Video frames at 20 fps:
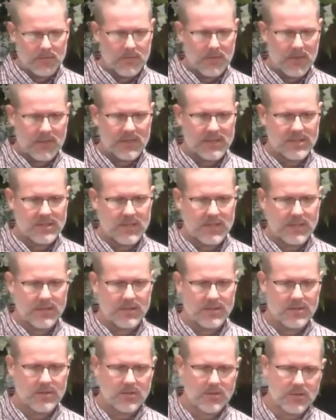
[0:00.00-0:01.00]
like I said,
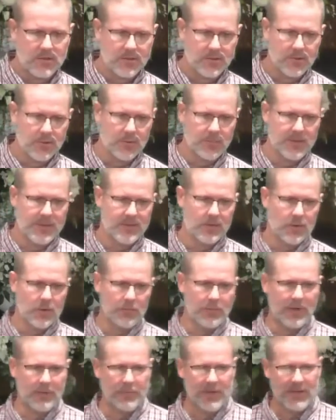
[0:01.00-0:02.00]
the song is Truth Be
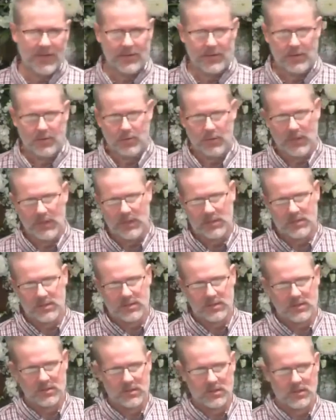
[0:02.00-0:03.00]
Told by Matthew
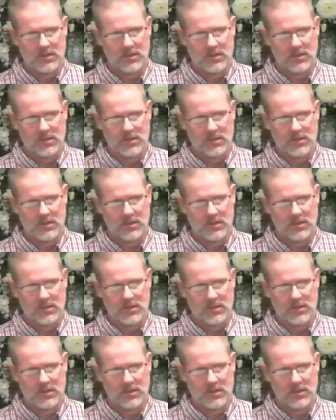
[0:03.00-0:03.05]
West.